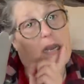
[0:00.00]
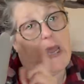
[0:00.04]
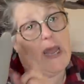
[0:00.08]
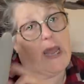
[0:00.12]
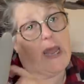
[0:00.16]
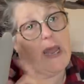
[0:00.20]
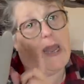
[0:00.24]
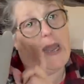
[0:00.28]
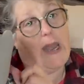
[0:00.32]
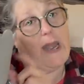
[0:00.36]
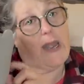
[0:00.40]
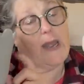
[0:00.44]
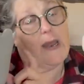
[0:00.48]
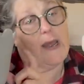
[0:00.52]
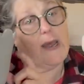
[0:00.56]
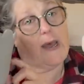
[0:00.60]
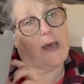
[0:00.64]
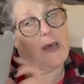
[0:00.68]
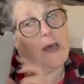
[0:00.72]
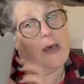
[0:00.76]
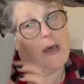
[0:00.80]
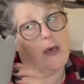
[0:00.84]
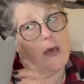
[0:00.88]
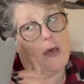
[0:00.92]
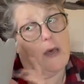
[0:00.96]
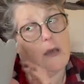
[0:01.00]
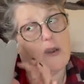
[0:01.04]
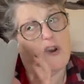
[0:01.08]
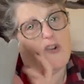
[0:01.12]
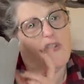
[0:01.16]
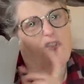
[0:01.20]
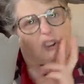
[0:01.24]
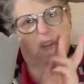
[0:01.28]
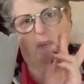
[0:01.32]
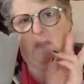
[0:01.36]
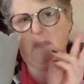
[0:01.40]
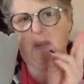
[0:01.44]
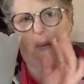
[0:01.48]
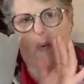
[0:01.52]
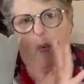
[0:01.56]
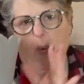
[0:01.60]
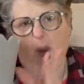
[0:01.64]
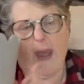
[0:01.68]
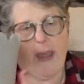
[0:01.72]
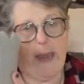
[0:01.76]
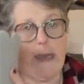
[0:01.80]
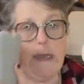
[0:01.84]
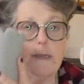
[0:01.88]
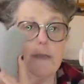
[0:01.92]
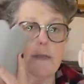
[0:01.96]
and a creamy
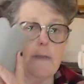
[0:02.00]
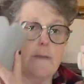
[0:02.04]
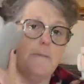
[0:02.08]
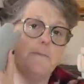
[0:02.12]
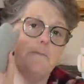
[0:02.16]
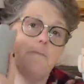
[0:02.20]
white.